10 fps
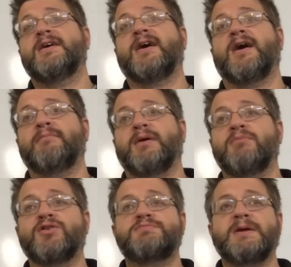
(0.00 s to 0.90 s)
But
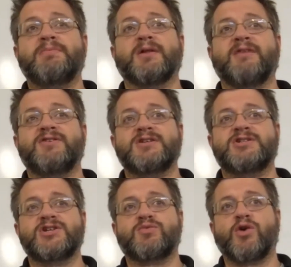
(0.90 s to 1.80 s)
most people have
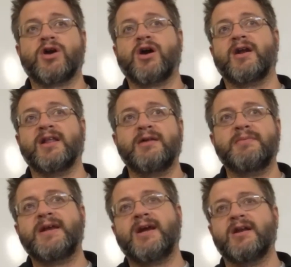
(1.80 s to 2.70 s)
just work on it a little
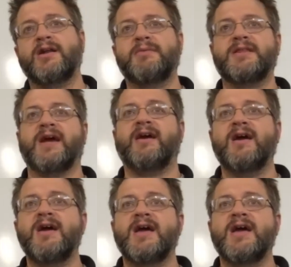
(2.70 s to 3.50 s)
bit here, a little bit there.